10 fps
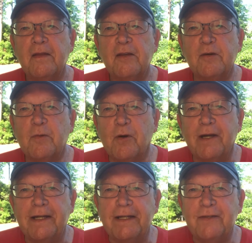Good
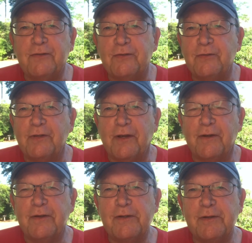morning. This is
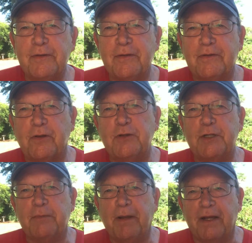
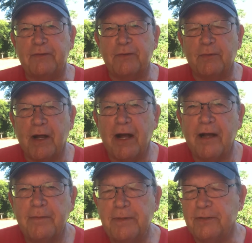Associate Pastor
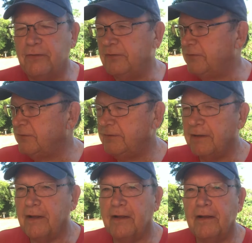Rob. This is
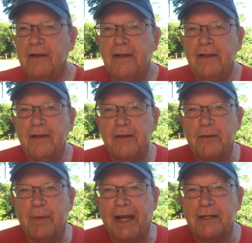
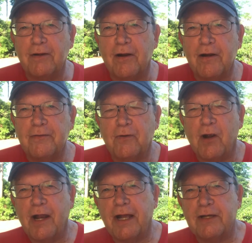the backyard of
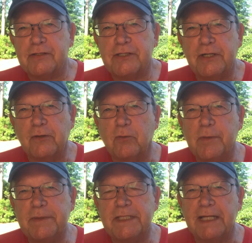our house here on
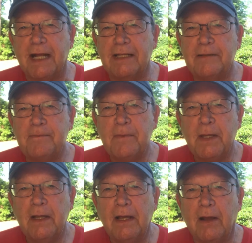Wilmington Island.
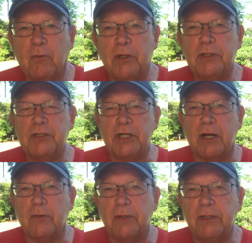I wanted to
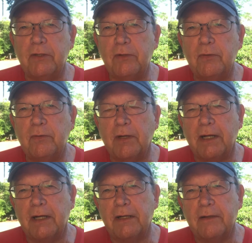share with you
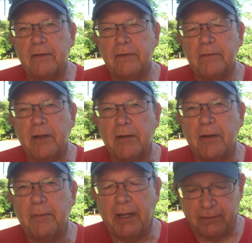
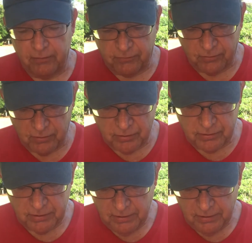about the third